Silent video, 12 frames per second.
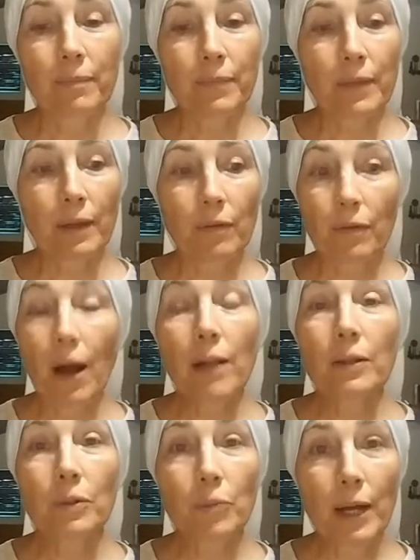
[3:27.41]

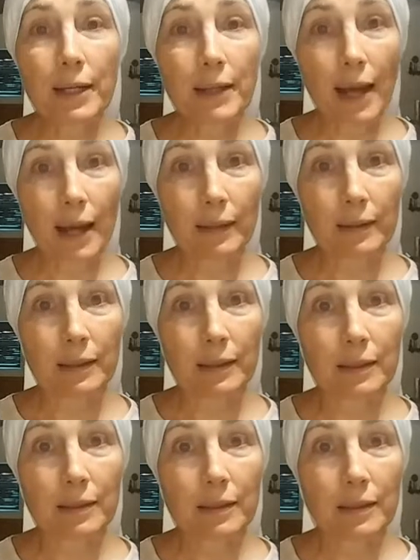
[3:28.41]
fallen away
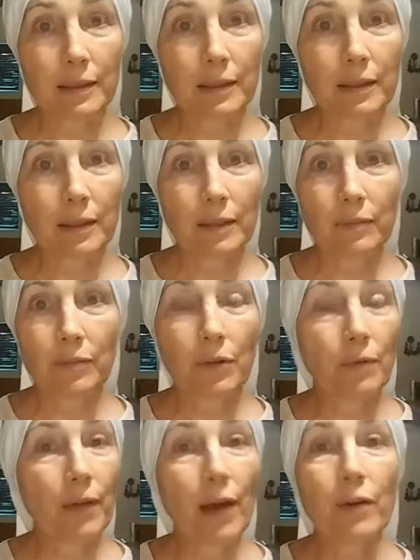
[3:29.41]
Catholics
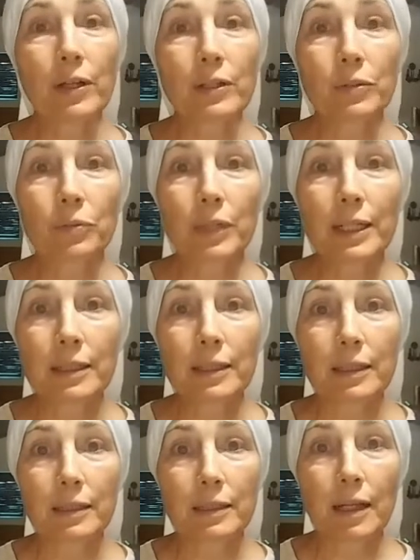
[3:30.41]
for various
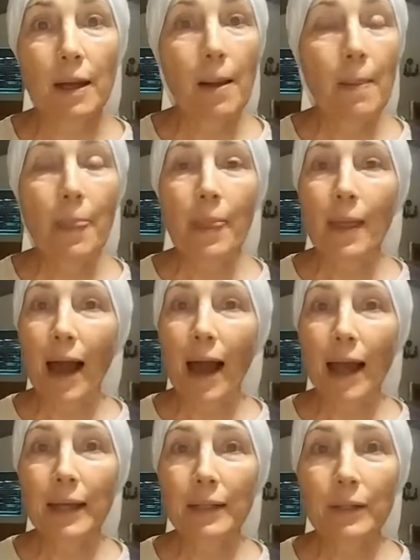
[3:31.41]
reasons,
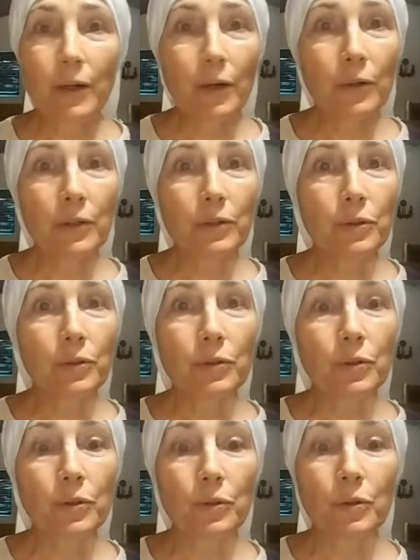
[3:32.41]
I encourage you
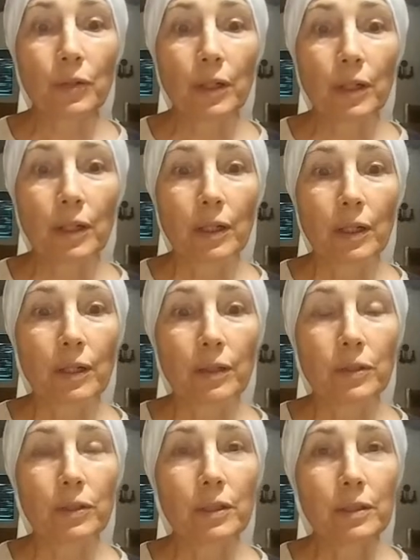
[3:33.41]
to
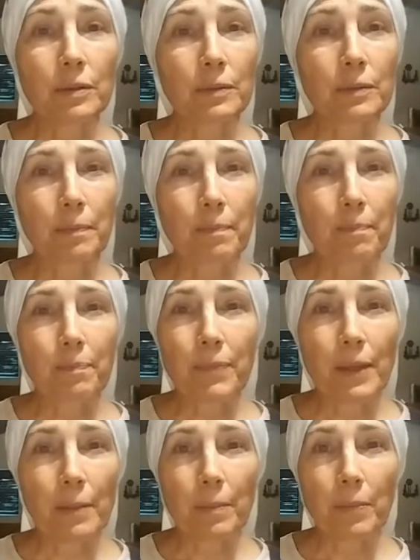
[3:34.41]
just
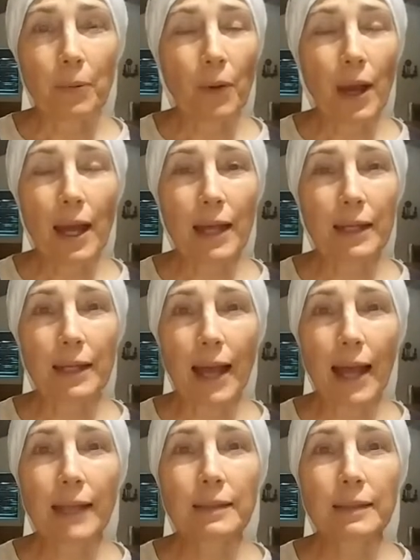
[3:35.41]
pray and
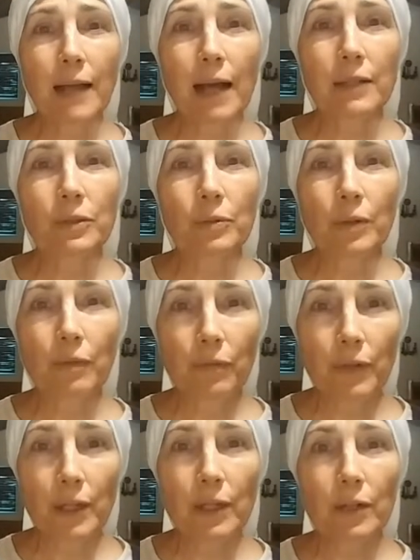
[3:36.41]
ask God to
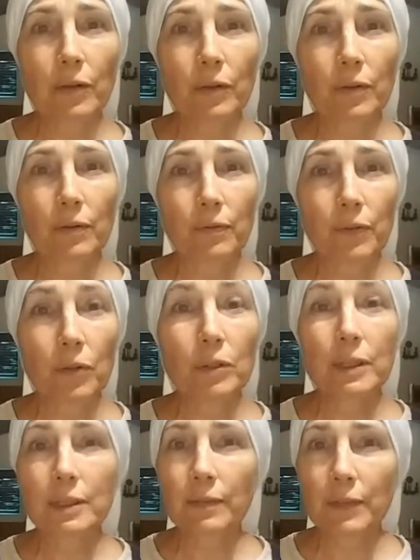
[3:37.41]
reveal the
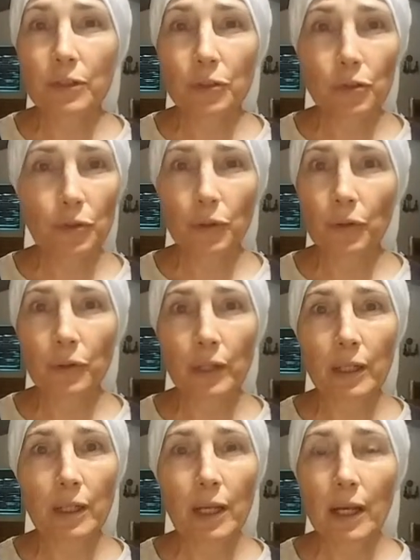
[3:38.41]
fullness of his truth,
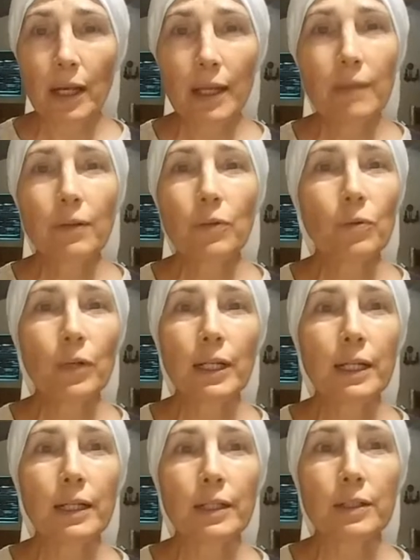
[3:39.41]
and even
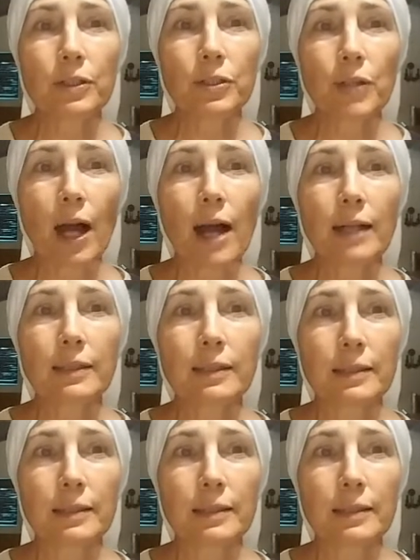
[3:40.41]
read John